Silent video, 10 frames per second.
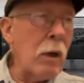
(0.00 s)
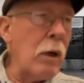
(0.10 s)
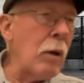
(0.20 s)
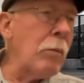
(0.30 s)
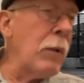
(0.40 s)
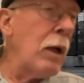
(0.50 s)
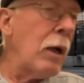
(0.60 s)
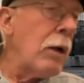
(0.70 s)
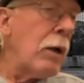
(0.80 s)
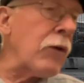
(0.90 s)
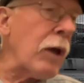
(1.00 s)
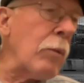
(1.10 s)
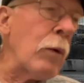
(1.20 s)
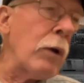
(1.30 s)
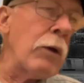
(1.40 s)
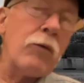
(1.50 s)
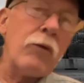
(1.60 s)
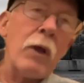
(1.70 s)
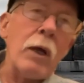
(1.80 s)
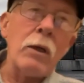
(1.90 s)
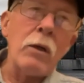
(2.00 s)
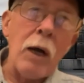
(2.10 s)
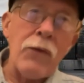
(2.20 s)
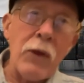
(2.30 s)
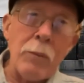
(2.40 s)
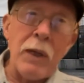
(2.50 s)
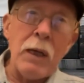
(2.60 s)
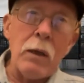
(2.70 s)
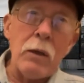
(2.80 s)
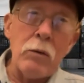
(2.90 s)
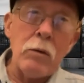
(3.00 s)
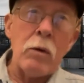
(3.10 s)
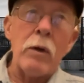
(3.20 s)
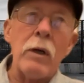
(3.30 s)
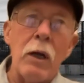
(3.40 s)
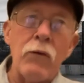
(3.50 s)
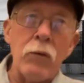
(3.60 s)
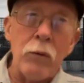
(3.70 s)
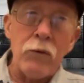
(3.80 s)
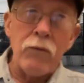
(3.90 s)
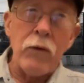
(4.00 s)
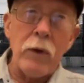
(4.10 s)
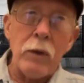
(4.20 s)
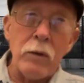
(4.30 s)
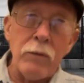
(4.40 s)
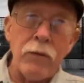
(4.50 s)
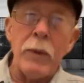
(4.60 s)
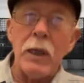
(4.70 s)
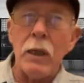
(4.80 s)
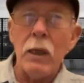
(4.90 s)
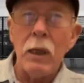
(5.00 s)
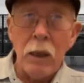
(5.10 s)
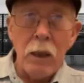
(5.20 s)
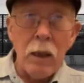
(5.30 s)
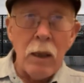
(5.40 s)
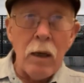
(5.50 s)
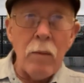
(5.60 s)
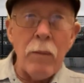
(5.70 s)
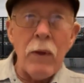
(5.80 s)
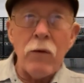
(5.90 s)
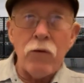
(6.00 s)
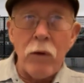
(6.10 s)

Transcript: Um, the second one is that, you know, I think being a union organizer was very good for me um,